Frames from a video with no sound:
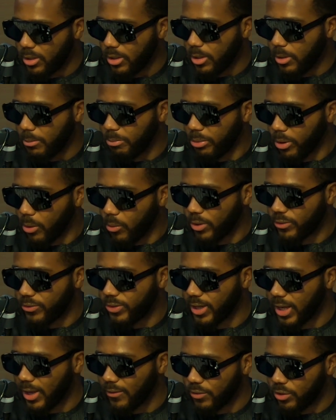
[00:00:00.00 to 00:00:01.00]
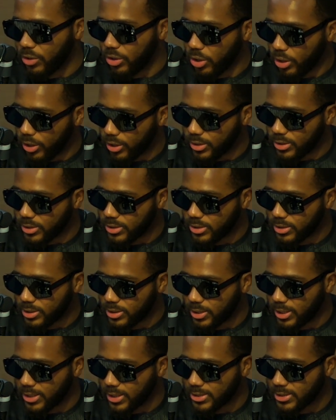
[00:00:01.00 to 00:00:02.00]
But one thing I've learned
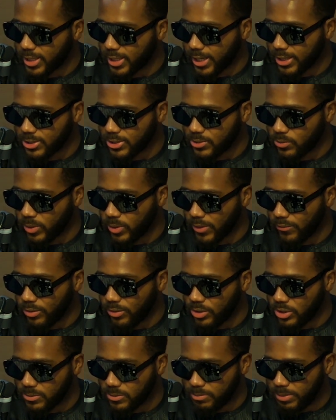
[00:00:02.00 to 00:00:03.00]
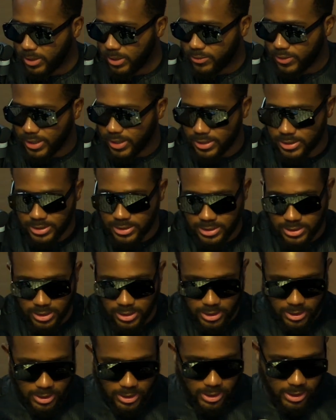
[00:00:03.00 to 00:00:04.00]
is that whenever you speak things
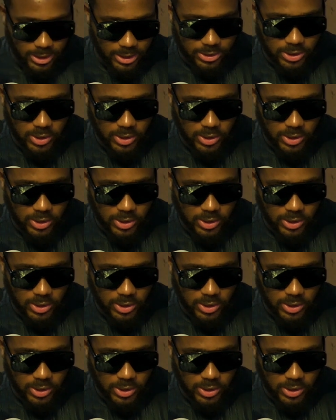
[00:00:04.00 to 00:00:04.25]
into the